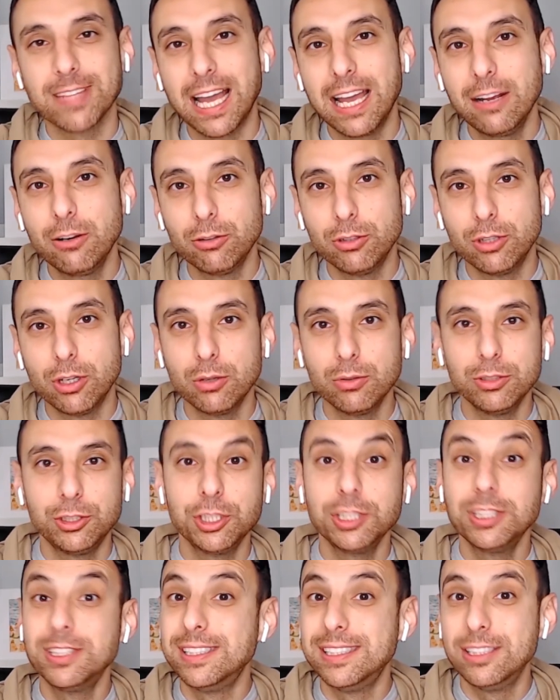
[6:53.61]
I don't know,
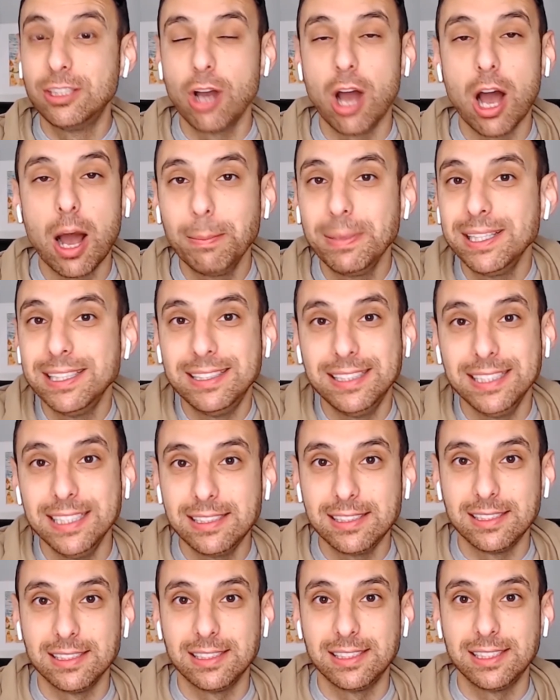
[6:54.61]
just common
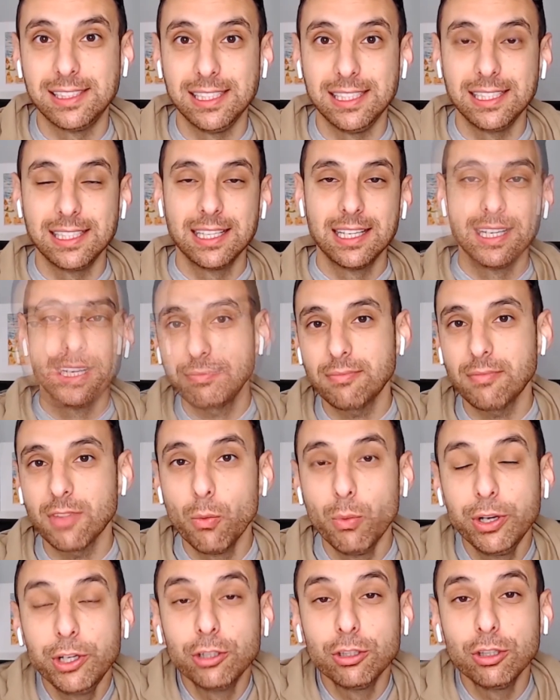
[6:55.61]
decency
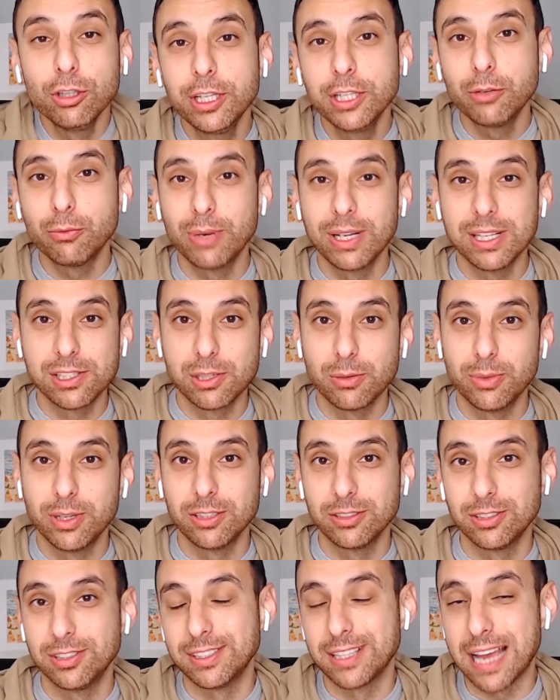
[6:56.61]
when you're looking to rent someone
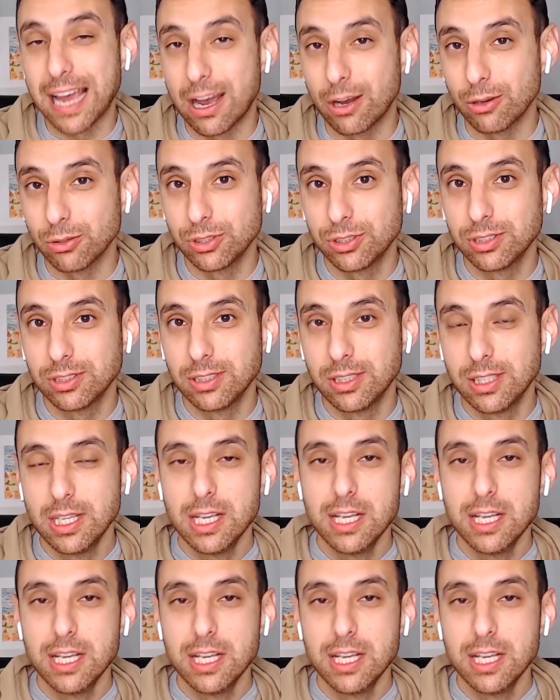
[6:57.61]
else's house.